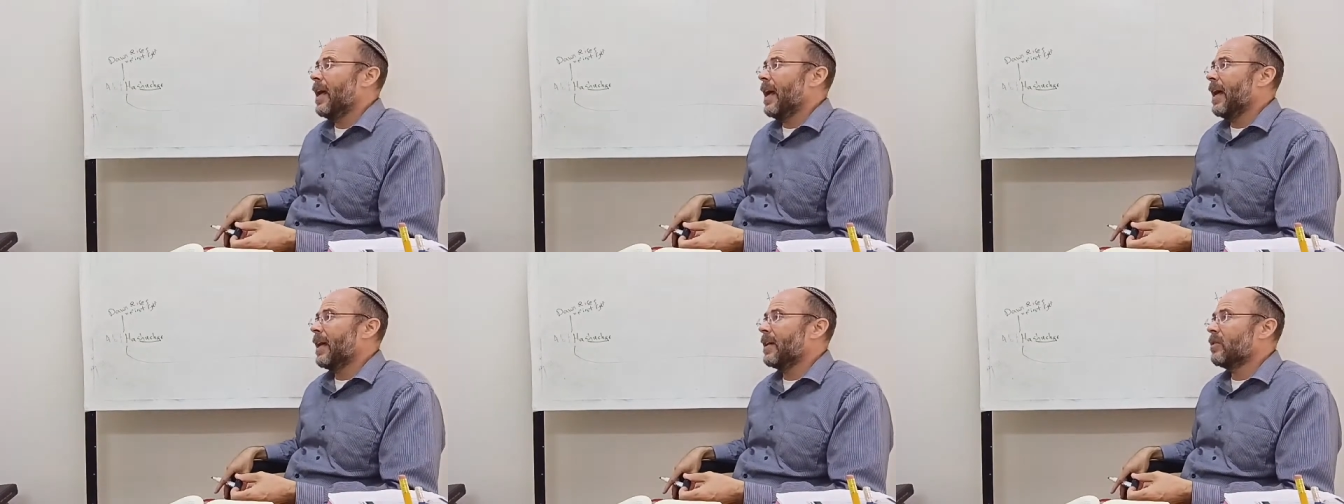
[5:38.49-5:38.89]

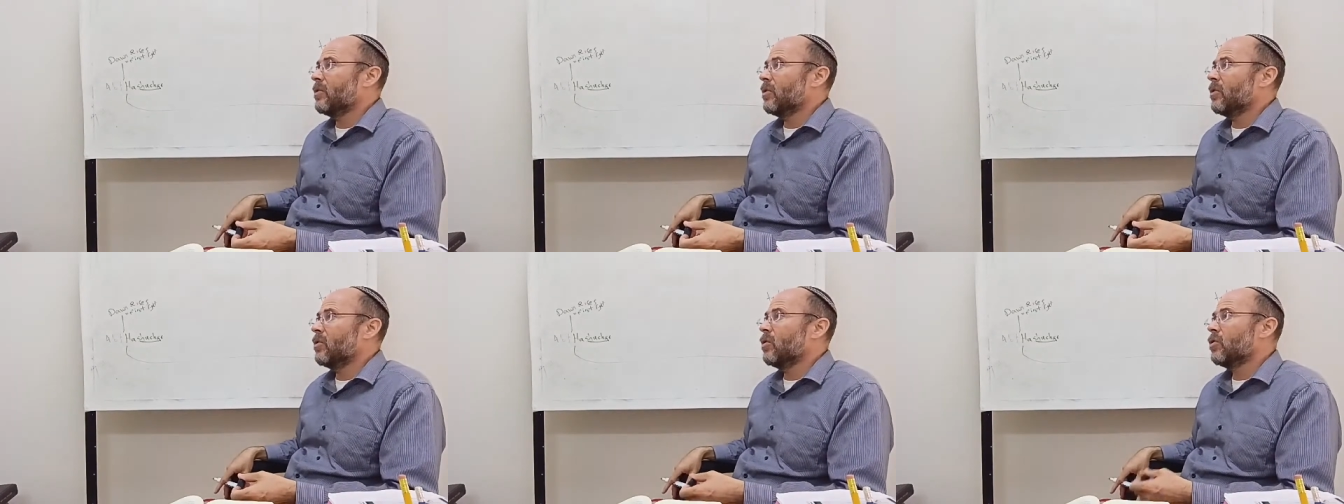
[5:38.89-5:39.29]

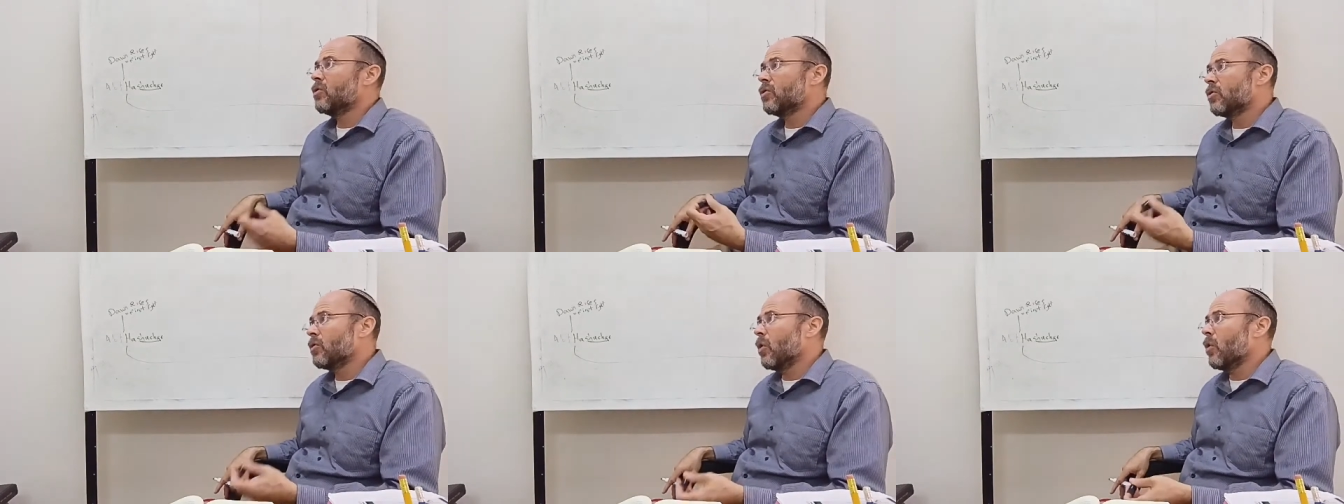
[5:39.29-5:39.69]
And
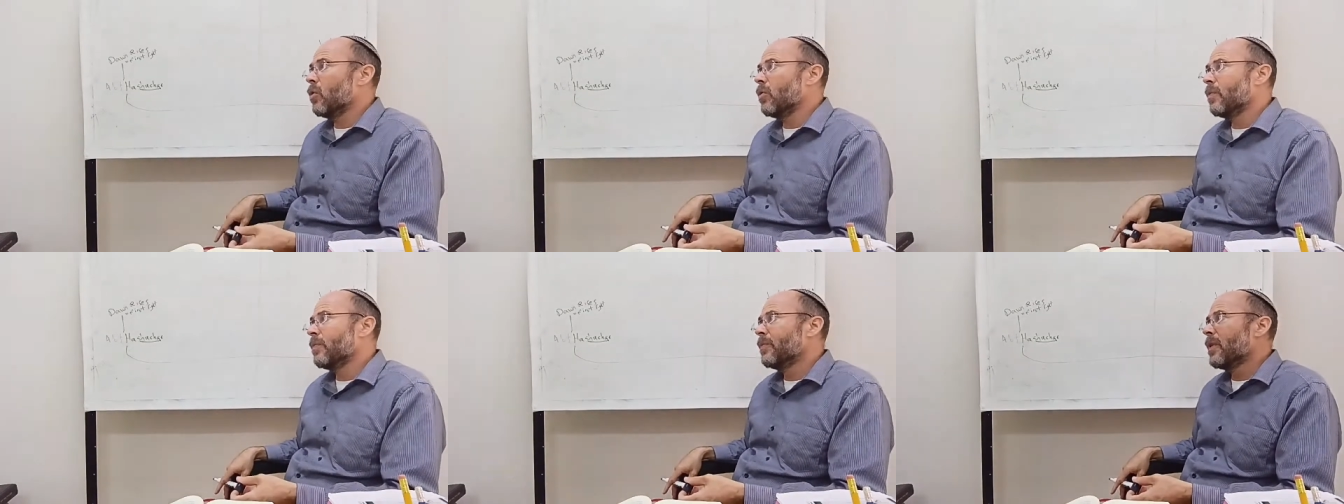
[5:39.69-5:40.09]
there's
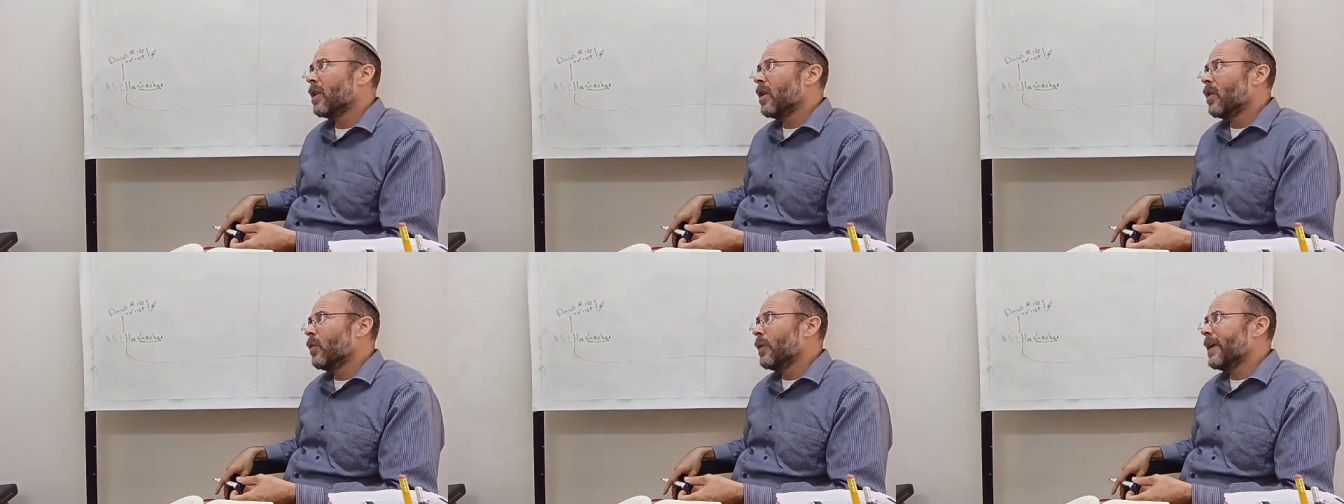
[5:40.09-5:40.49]
so
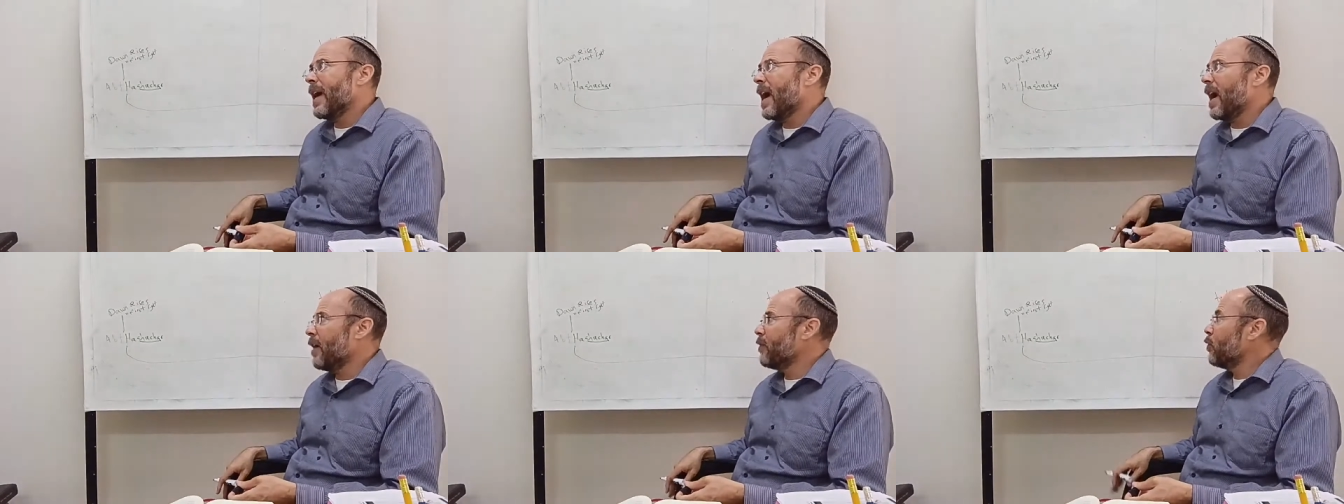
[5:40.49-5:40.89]
we
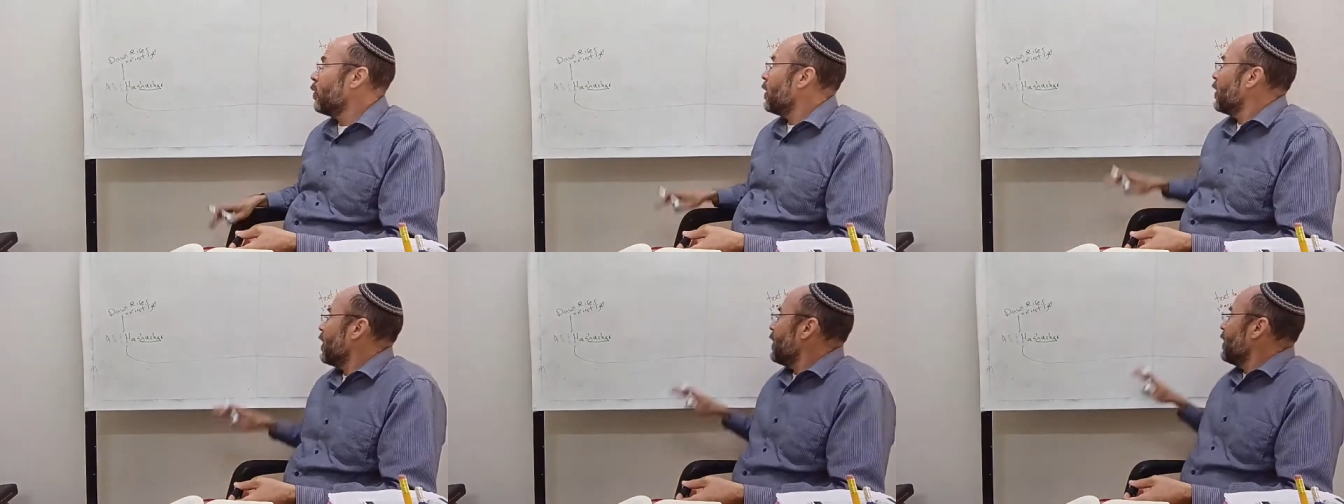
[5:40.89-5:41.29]
have
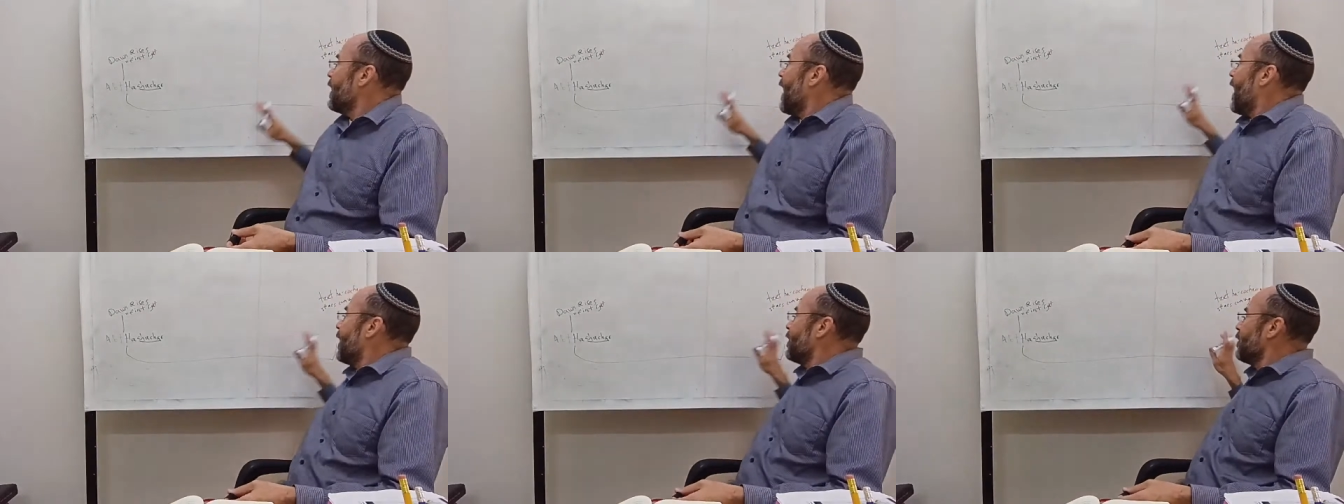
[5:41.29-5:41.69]
within
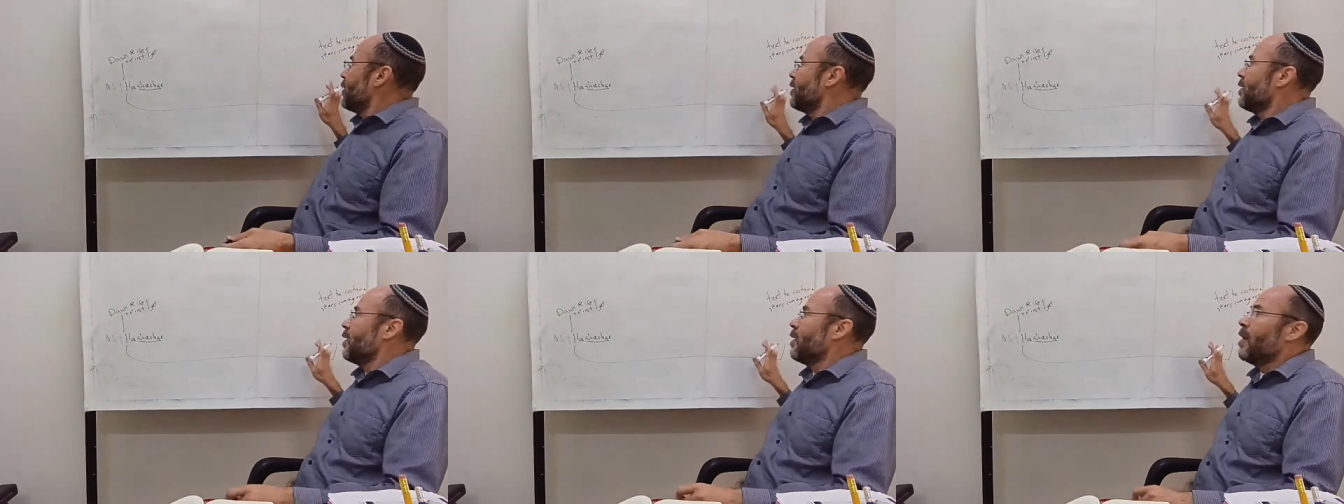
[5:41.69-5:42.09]

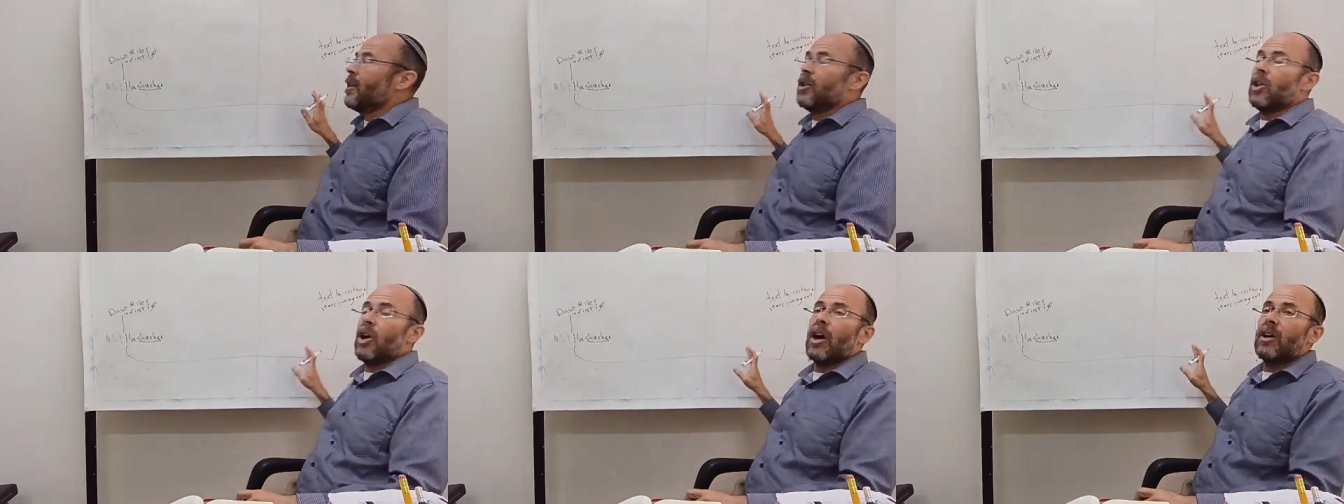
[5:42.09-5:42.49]
that
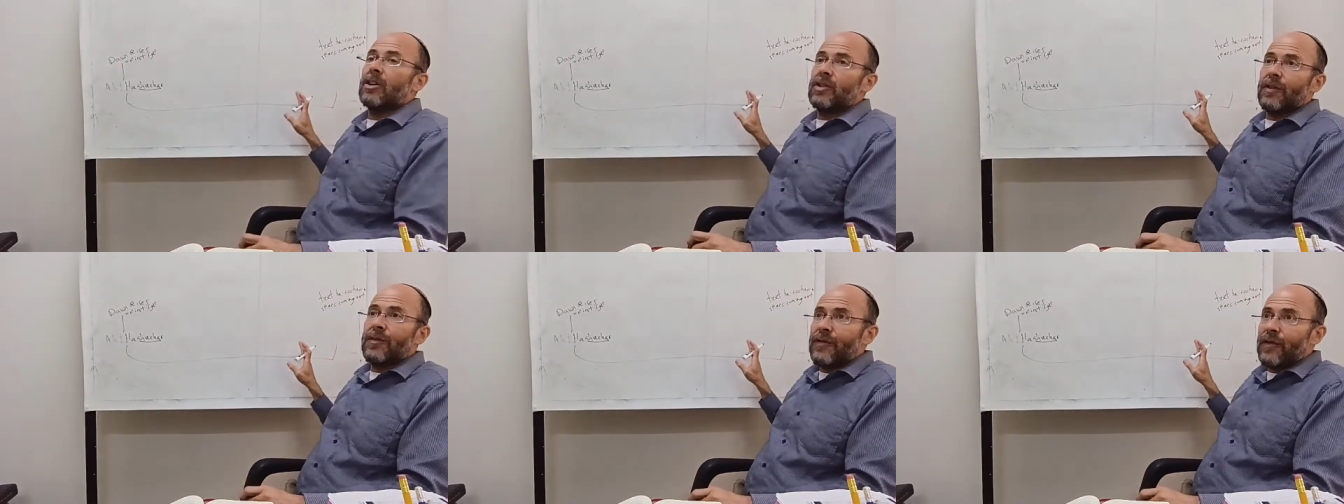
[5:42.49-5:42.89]

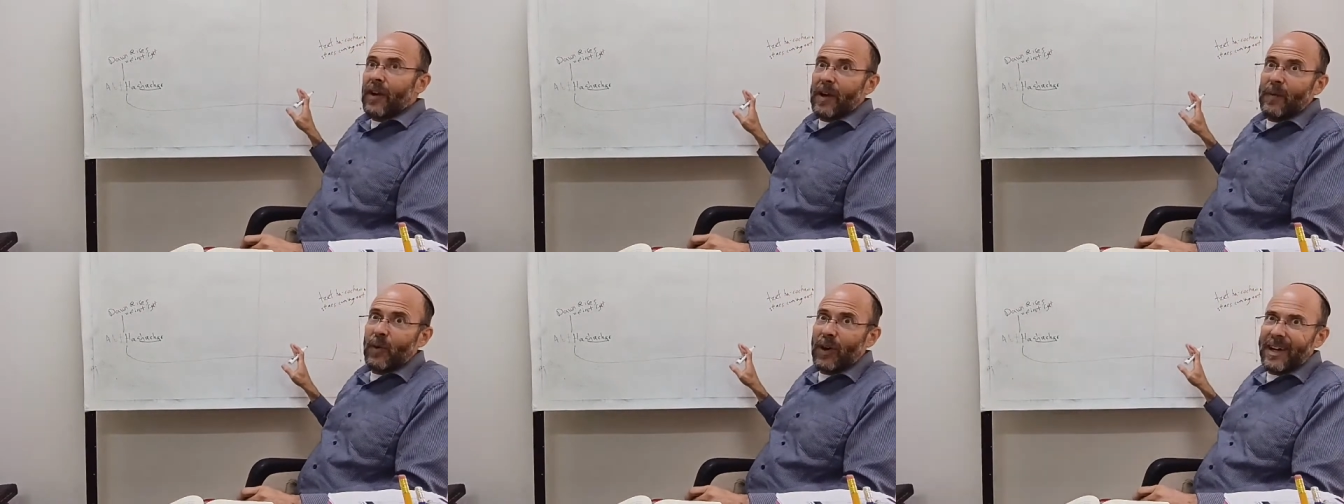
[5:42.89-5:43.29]
larger
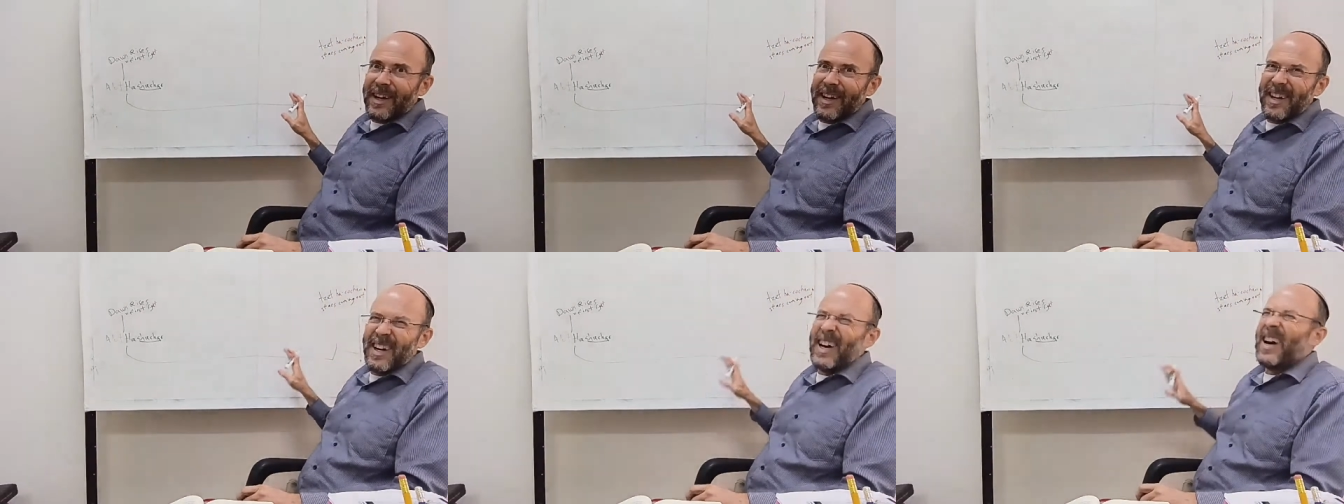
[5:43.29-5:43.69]
framework